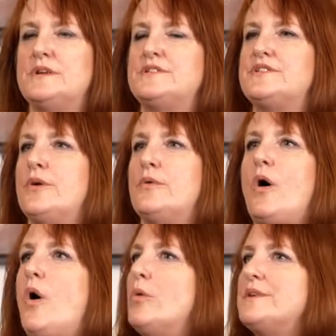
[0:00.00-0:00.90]
And so
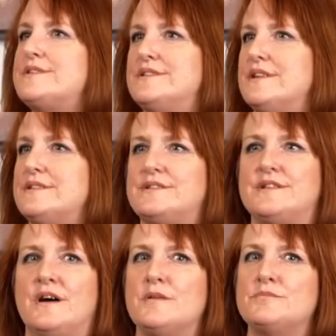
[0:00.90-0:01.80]
homelessness
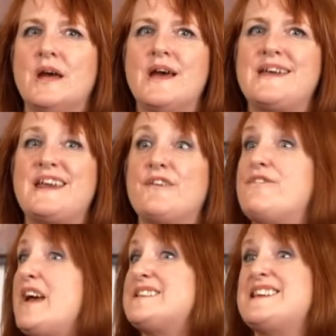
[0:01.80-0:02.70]
can
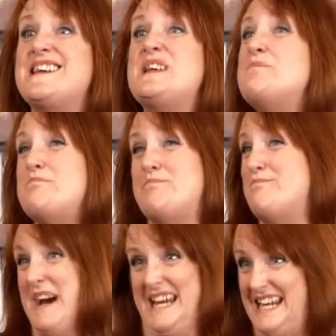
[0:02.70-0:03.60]
affect
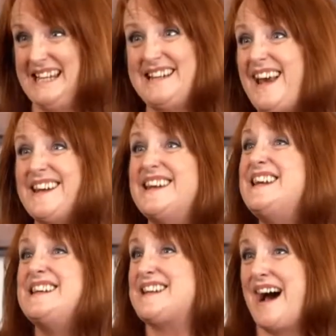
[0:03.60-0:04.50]
anybody at
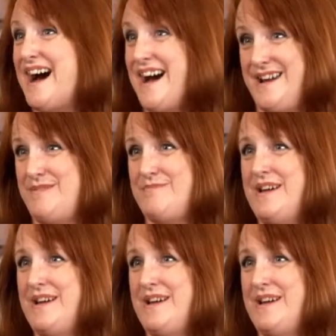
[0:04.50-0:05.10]
any time.